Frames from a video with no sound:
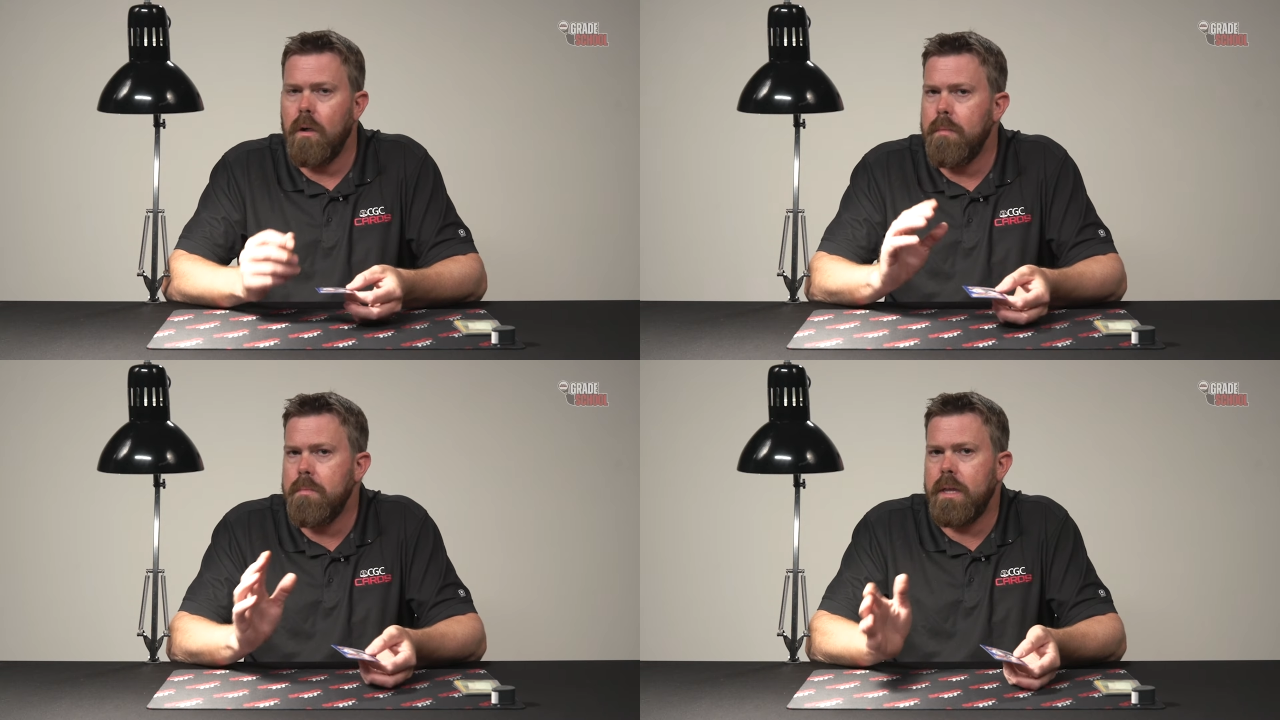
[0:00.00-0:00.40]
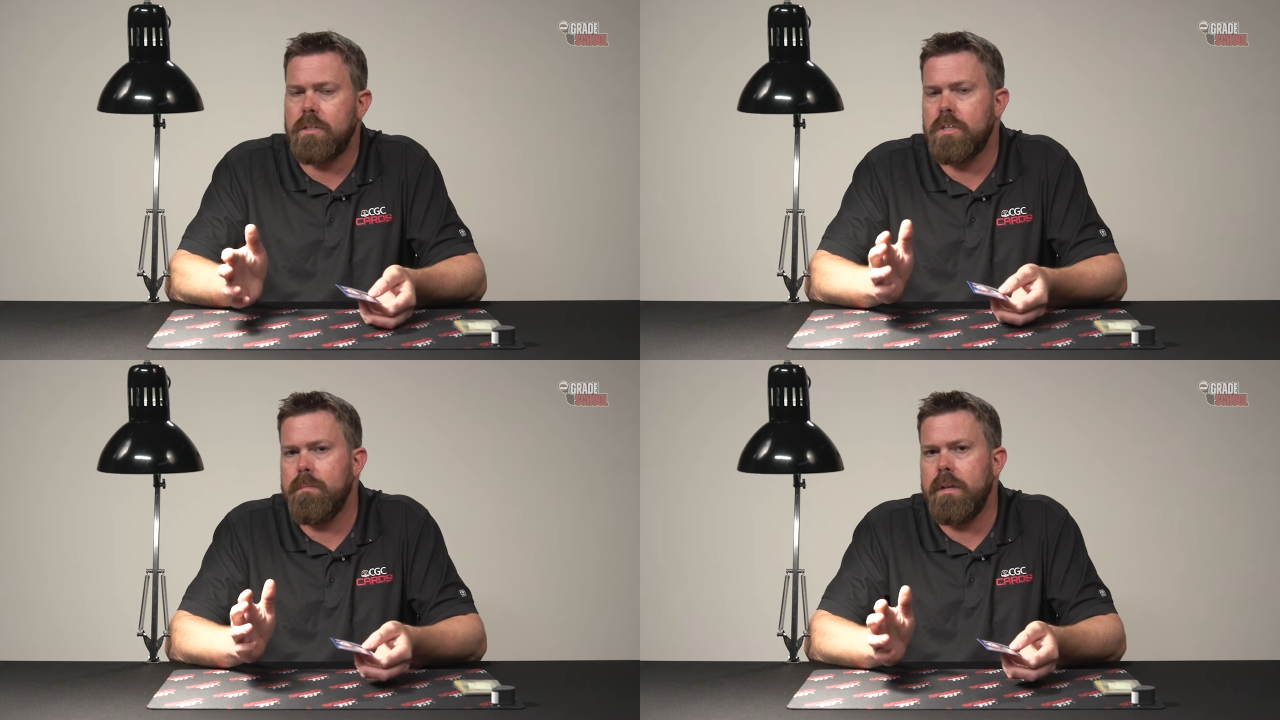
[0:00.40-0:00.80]
oh, maybe
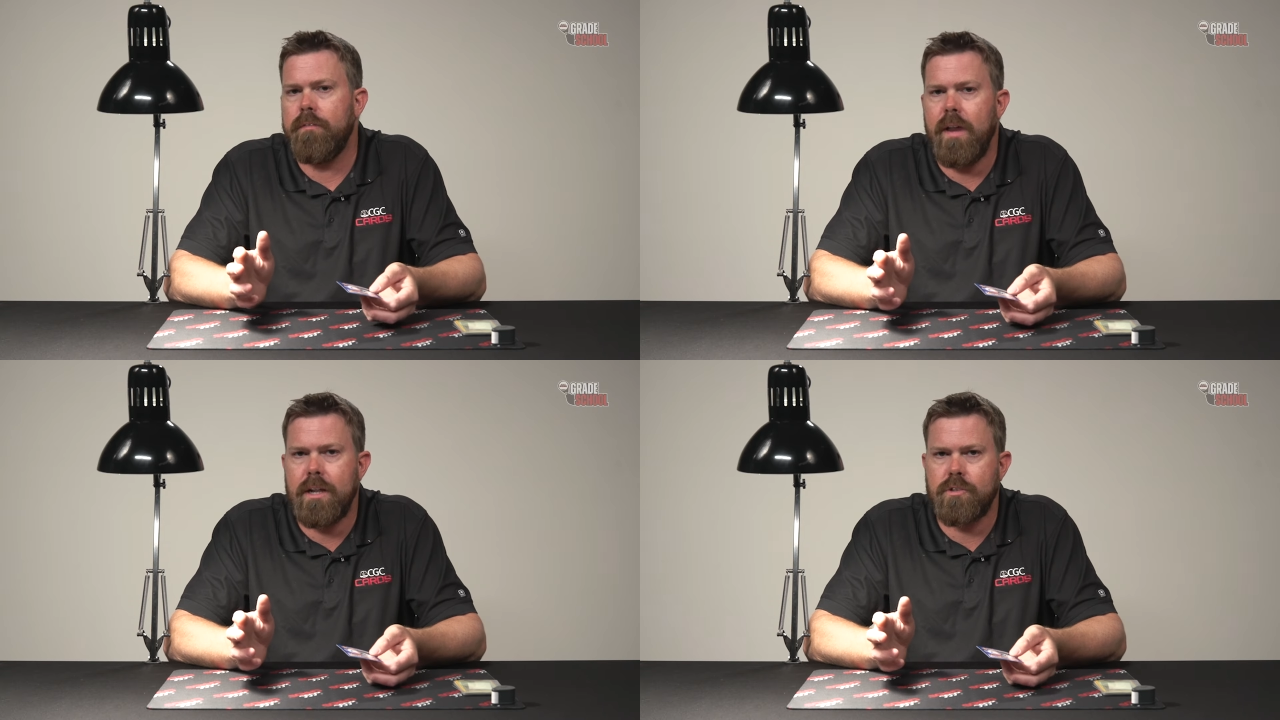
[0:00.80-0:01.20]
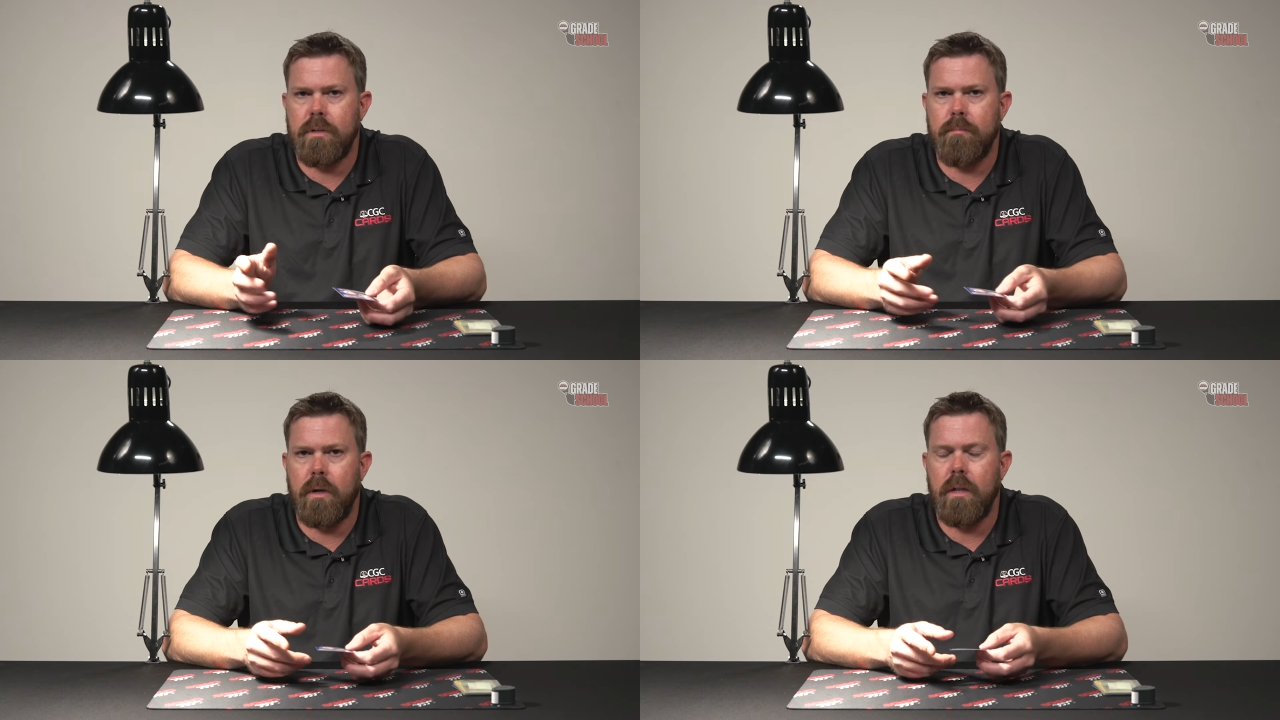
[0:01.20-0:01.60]
that's just
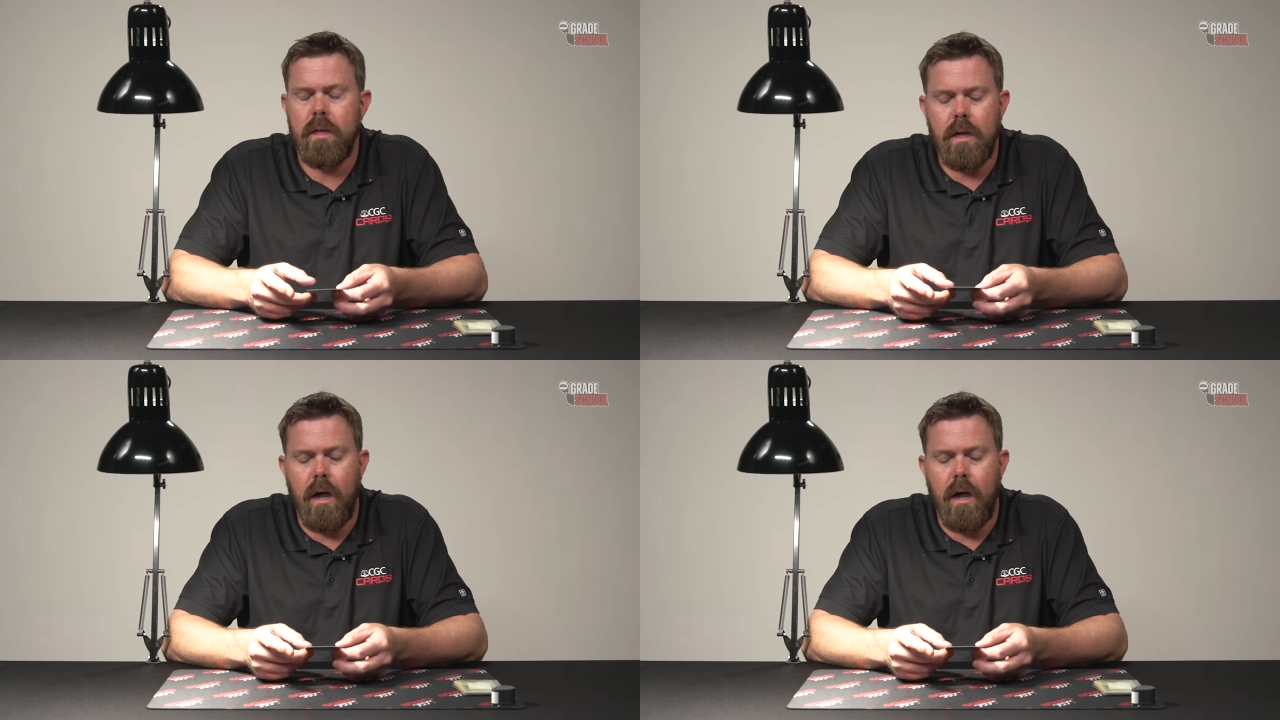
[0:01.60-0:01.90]
manufacturing, but